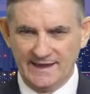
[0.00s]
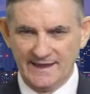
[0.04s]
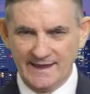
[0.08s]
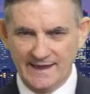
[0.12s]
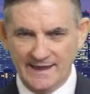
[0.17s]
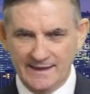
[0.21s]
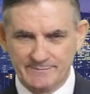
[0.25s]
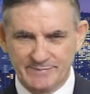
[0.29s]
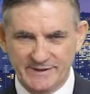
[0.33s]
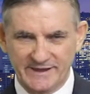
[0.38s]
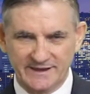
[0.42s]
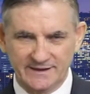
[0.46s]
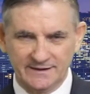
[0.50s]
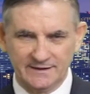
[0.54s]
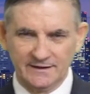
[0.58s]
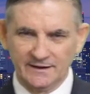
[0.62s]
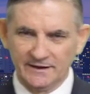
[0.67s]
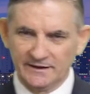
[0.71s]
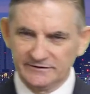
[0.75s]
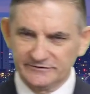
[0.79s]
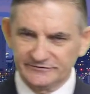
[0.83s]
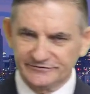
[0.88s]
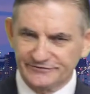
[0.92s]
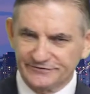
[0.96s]
ebbing
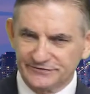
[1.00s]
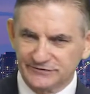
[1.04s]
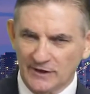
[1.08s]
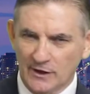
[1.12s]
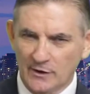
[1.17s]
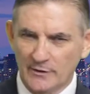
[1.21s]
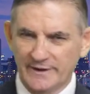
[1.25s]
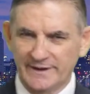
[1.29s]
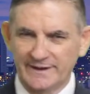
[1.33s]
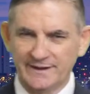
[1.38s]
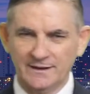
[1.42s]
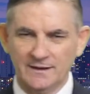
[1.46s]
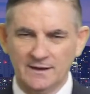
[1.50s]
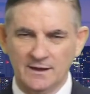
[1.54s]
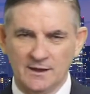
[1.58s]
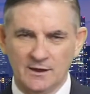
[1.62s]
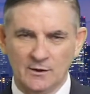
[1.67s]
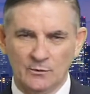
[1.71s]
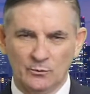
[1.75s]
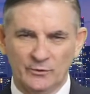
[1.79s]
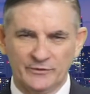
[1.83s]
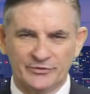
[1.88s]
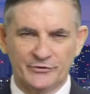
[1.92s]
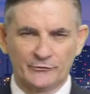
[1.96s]
and
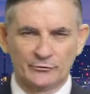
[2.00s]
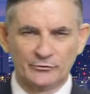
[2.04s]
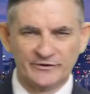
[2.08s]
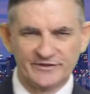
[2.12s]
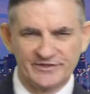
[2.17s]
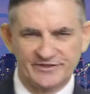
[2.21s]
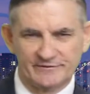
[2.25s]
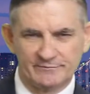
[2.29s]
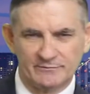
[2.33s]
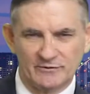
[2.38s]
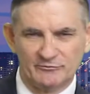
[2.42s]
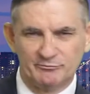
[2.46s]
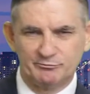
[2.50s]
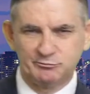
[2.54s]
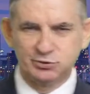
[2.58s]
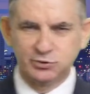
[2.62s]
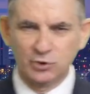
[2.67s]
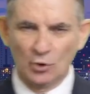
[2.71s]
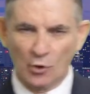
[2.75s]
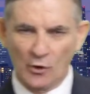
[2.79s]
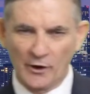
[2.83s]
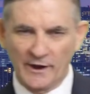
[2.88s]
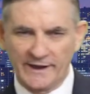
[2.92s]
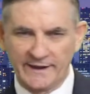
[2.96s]
flowing with the rhythm of
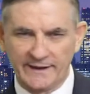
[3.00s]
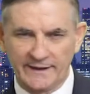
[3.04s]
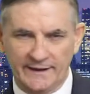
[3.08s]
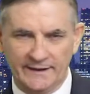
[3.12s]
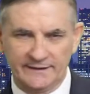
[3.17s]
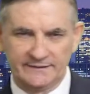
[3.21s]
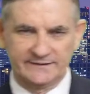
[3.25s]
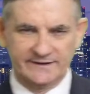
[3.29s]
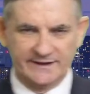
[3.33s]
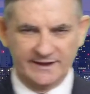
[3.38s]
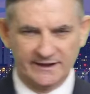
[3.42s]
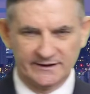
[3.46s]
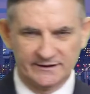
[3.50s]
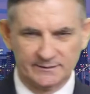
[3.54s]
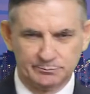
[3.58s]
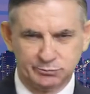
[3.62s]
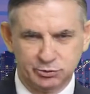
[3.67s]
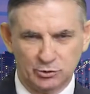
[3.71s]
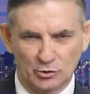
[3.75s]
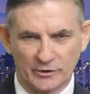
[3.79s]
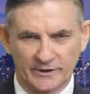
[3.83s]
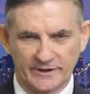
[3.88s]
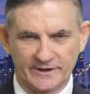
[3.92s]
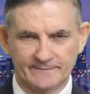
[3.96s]
ploy and
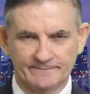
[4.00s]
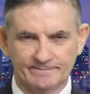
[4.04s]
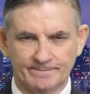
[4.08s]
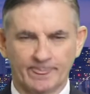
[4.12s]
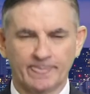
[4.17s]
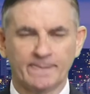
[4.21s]
counterploy.